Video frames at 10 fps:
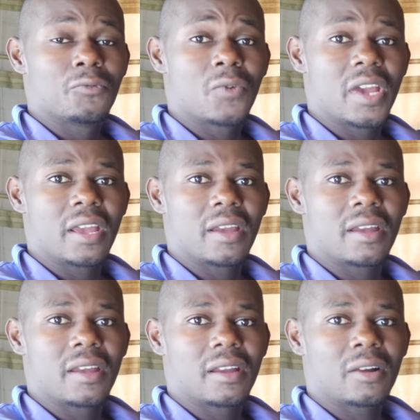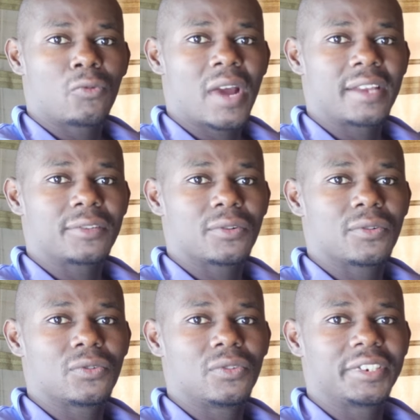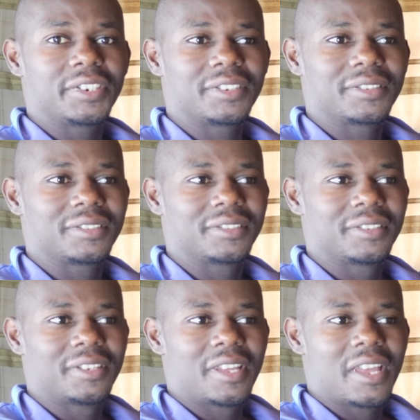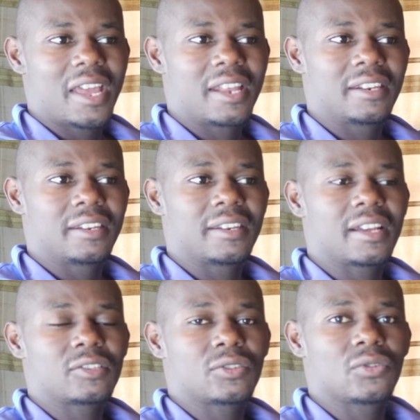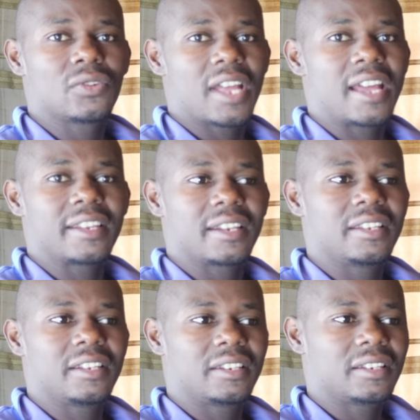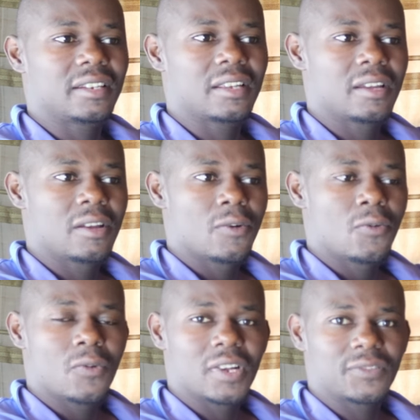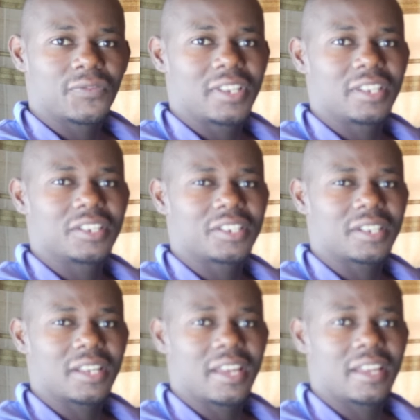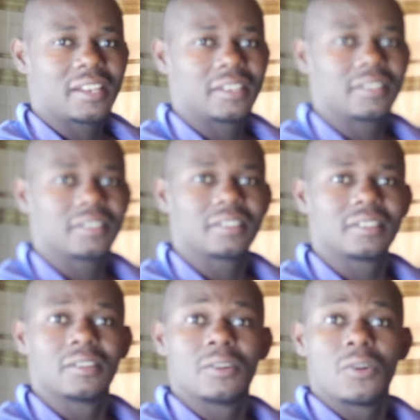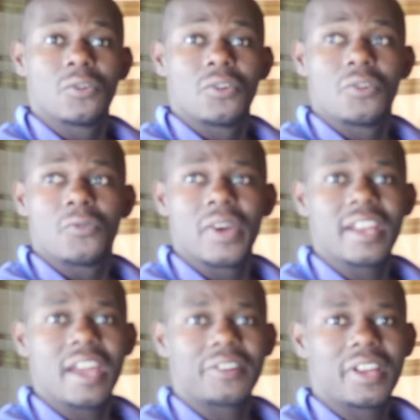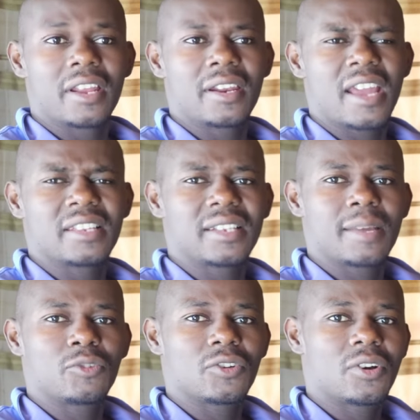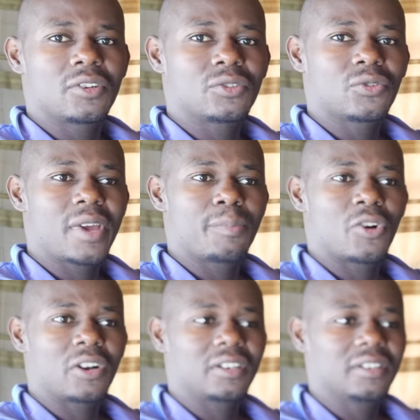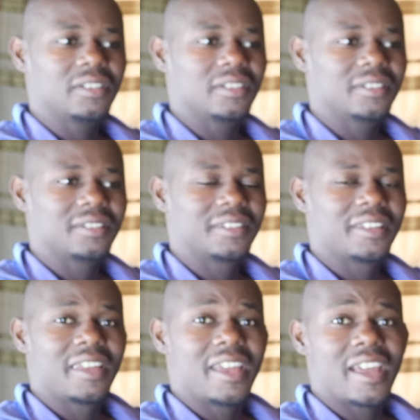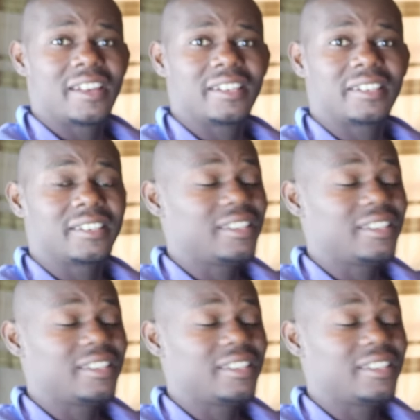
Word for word: were quite old and the sole underneath was finished and when I ran, I stepped onto a bottle and it